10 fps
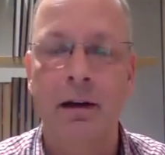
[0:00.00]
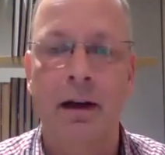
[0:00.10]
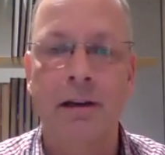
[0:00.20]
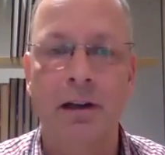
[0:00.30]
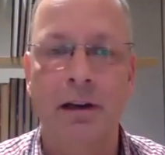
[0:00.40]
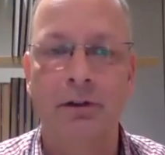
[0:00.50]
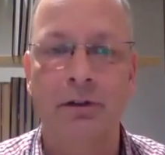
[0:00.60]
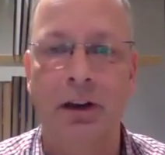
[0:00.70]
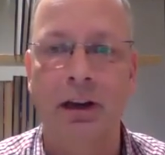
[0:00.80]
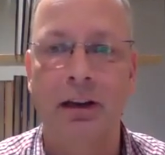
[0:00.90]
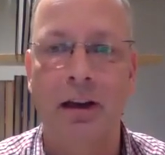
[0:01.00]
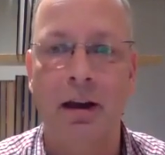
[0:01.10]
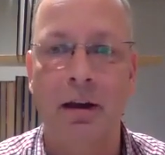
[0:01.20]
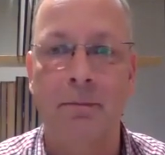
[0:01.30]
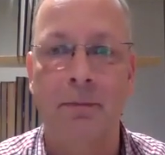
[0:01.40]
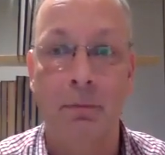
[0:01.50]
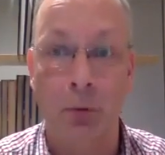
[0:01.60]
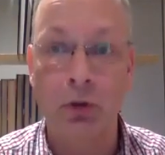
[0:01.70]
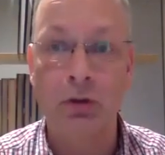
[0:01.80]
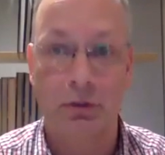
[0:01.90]
I started running
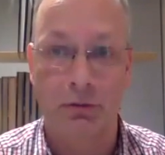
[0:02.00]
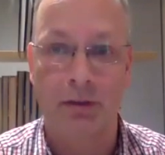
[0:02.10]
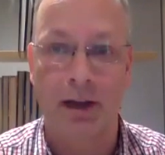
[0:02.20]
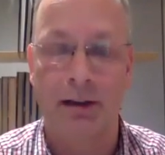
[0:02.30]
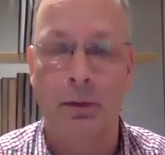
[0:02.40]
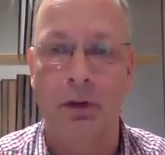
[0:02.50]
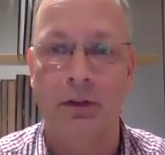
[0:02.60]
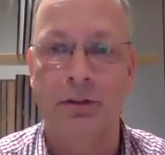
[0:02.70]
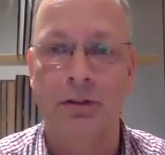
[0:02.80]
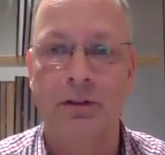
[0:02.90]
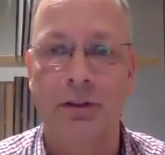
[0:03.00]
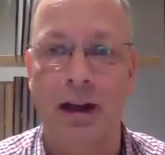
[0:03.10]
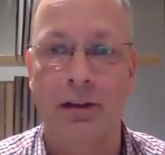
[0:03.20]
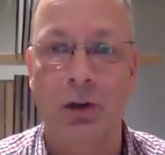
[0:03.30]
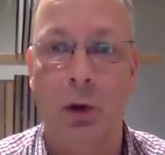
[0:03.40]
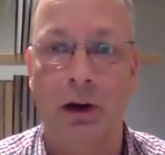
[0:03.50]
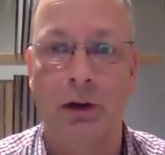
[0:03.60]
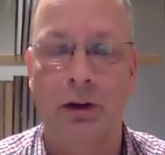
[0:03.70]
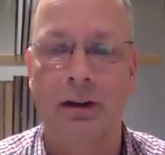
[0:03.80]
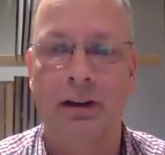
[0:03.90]
MOOCs like the ones that you are
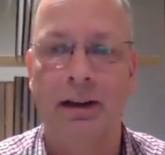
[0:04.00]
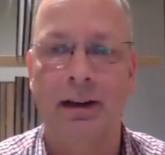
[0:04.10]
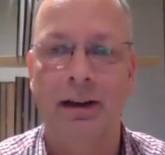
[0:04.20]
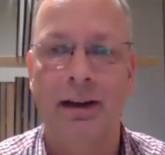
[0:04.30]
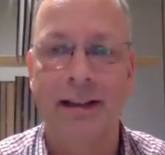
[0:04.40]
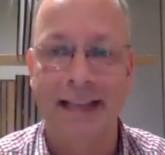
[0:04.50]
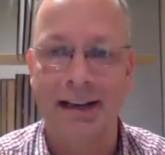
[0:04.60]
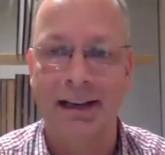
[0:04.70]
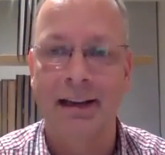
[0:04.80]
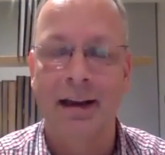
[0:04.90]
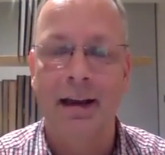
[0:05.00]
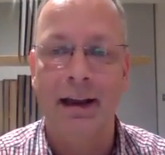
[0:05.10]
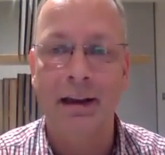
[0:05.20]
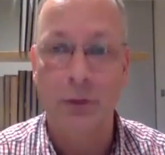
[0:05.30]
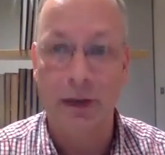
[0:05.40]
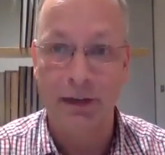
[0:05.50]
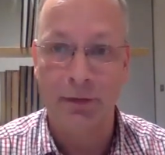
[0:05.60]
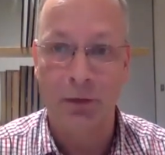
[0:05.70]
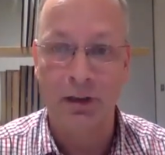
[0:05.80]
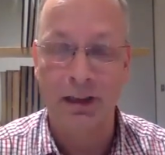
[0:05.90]
currently attending in
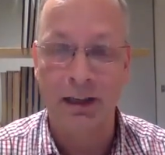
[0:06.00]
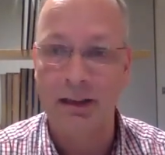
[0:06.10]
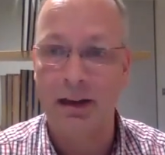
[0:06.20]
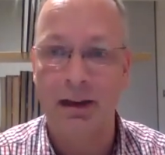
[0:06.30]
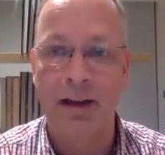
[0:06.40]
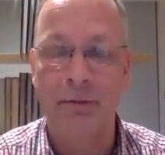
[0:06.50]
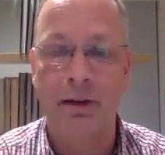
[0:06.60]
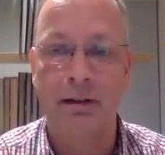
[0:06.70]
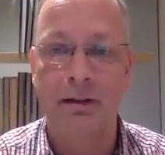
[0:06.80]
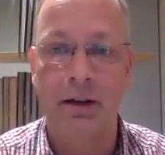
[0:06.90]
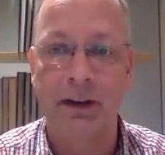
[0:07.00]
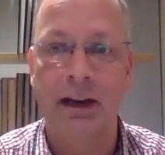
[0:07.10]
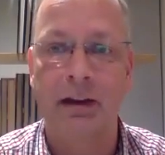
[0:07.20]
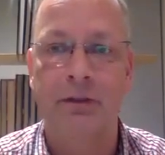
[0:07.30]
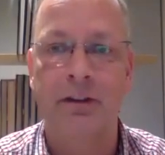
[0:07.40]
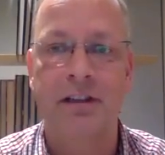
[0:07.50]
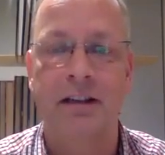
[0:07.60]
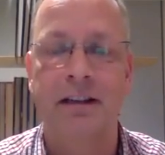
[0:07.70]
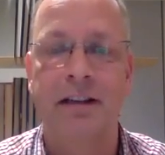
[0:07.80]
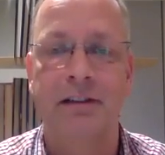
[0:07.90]
2014 and have been a regular
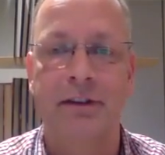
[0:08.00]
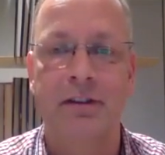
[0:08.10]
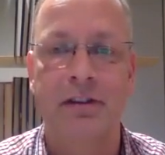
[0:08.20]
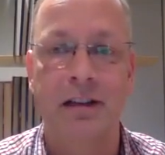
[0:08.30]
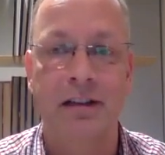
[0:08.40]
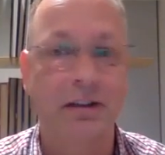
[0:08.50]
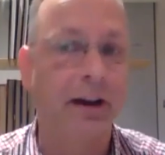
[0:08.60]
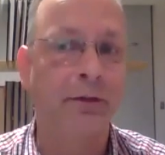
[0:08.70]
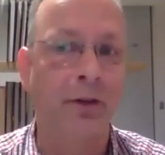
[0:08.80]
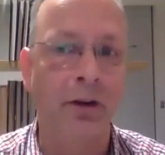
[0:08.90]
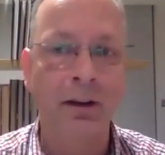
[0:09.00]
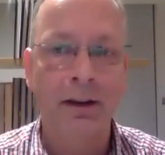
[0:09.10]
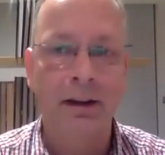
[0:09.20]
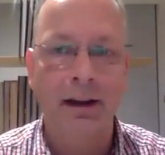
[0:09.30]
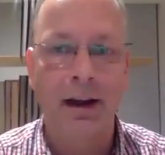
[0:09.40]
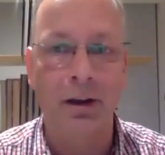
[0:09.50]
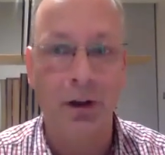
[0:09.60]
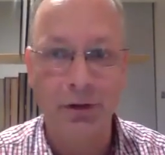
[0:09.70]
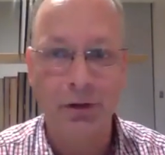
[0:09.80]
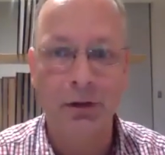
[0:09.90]
facilitator ever since. It's great fun,
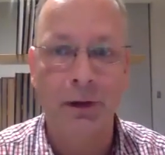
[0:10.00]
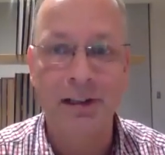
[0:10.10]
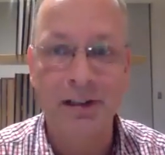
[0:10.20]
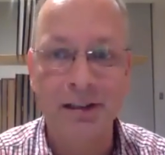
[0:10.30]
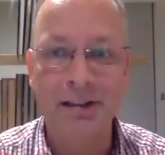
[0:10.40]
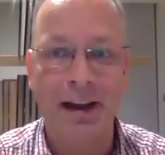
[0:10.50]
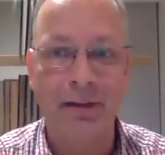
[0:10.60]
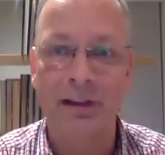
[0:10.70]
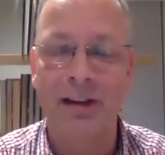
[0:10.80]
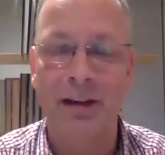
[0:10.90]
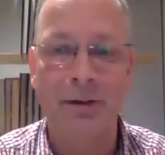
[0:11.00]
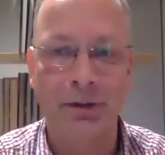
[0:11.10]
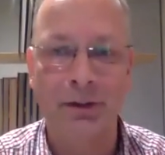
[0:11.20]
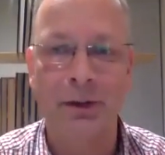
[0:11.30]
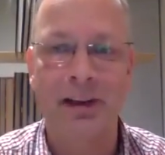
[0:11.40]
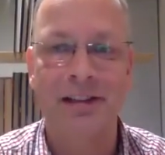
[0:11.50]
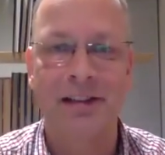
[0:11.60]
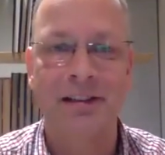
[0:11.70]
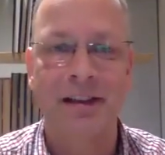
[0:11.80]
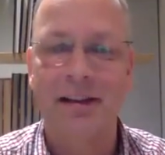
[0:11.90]
lots of good questions, every time different
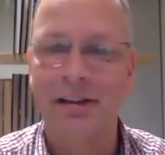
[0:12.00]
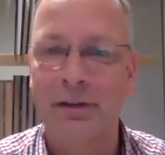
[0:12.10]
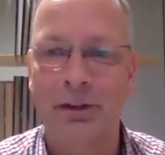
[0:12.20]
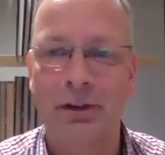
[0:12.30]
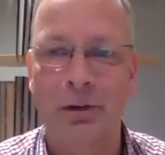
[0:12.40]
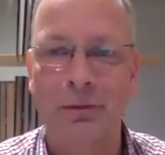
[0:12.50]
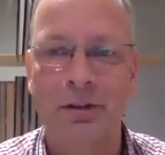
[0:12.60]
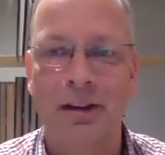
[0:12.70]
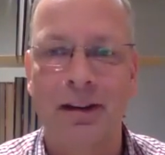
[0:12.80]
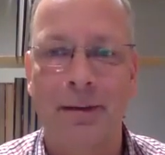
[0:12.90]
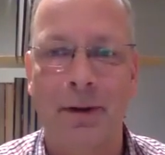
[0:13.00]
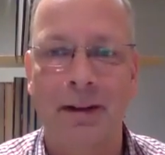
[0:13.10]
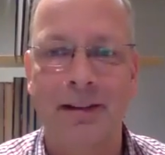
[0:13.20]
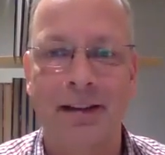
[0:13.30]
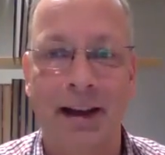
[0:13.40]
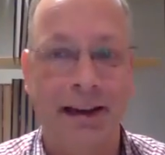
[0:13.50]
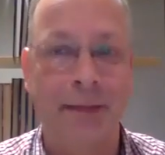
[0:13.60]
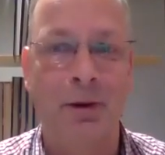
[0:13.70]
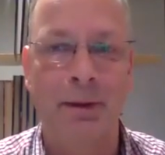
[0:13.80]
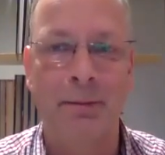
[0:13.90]
questions, different groups, but I keep
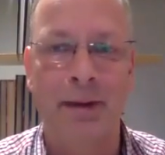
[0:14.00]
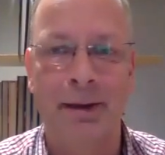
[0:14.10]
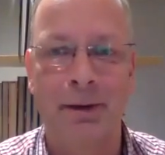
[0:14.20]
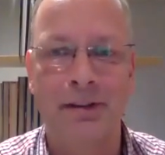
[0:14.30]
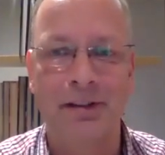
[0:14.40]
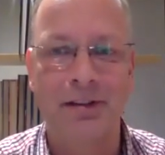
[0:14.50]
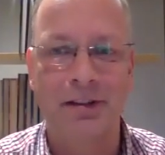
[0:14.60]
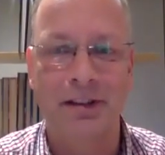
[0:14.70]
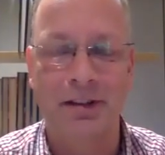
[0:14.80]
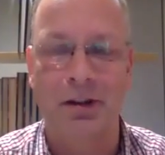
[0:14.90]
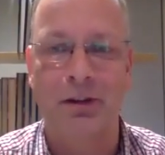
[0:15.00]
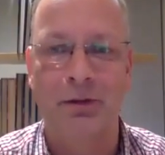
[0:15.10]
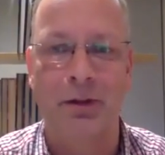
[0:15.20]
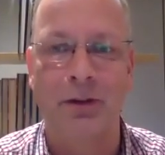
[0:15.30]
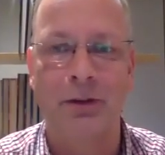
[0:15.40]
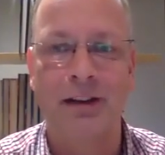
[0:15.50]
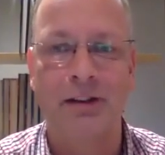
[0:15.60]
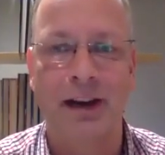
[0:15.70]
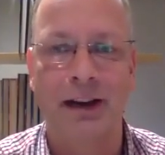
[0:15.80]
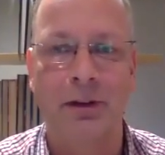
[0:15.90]
coming back because it's a lot of fun to
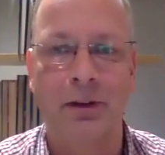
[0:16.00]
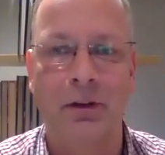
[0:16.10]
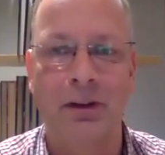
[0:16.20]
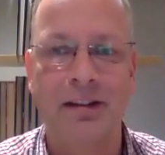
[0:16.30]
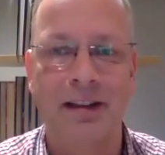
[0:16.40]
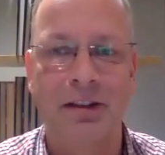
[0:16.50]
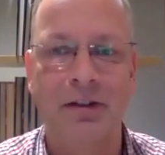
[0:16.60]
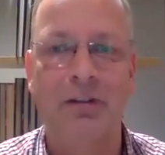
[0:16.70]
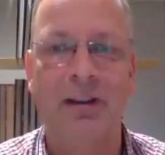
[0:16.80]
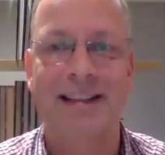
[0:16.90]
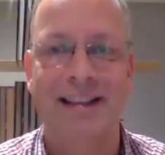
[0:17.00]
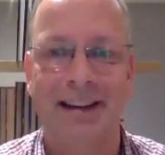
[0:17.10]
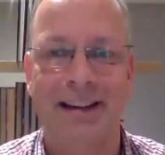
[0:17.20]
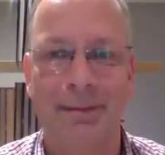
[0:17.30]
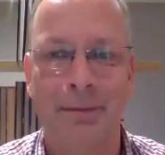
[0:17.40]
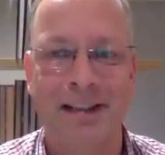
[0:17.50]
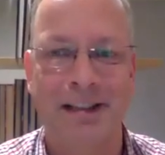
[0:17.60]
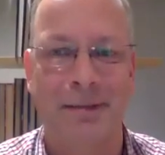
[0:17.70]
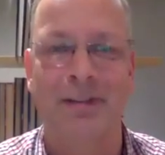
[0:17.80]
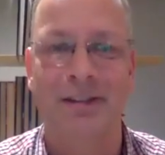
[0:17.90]
interact with all these enthusiastic
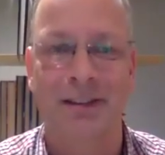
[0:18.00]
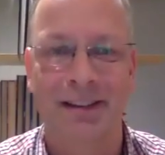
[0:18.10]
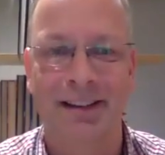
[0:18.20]
participants.